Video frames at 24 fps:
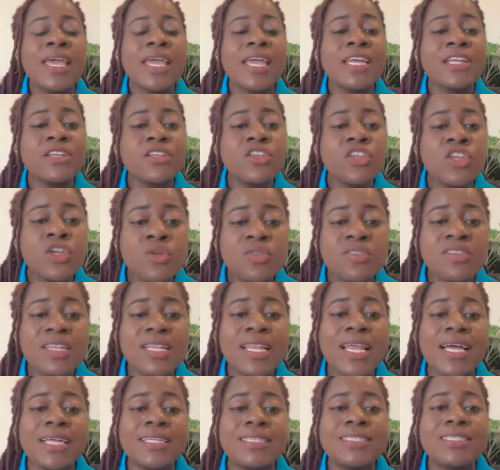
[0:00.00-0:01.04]
In New
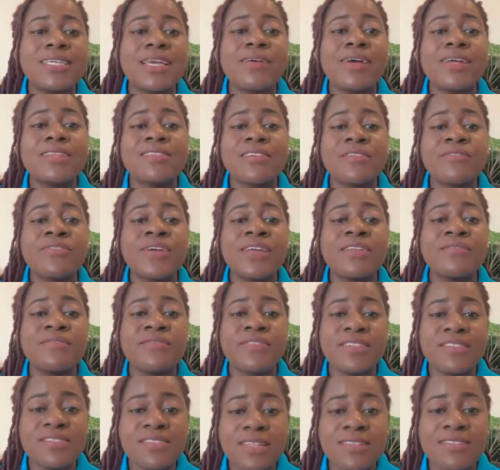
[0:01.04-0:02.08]
Zealand, there are different
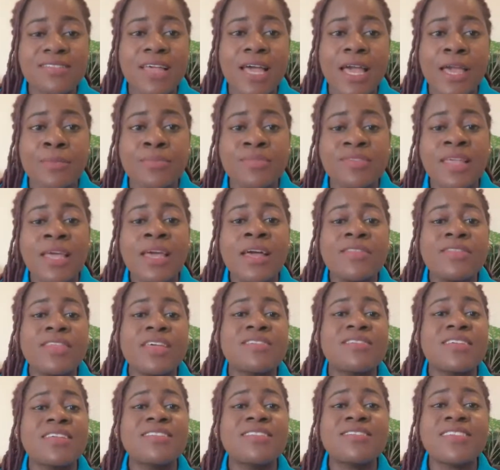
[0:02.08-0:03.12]
visa types.
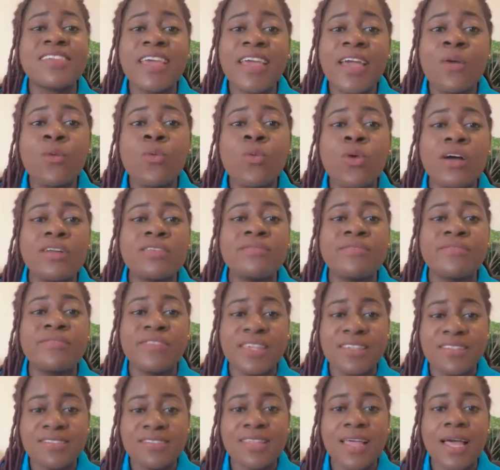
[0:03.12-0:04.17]
There's a Tier 1
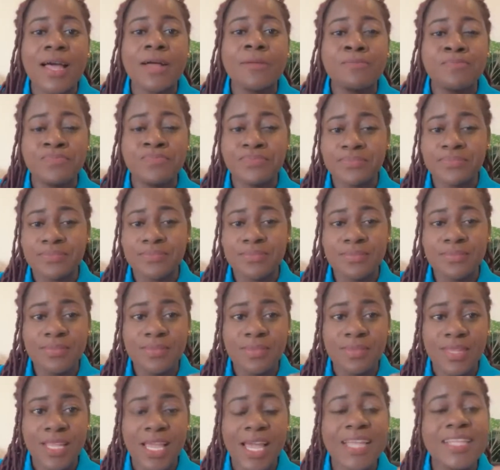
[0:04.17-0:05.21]
visa
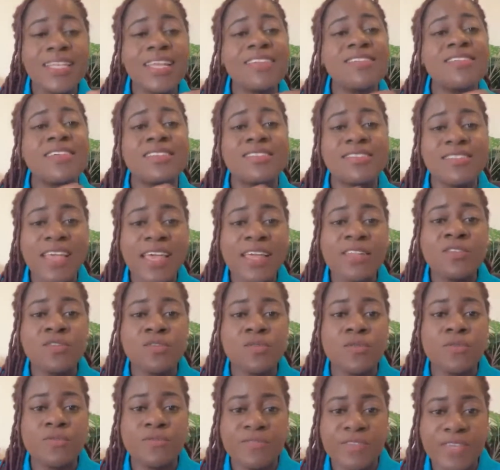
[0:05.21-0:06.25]
and there's a Tier
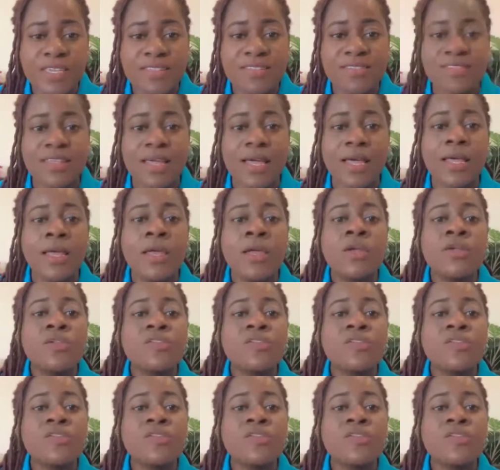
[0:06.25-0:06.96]
2 visa.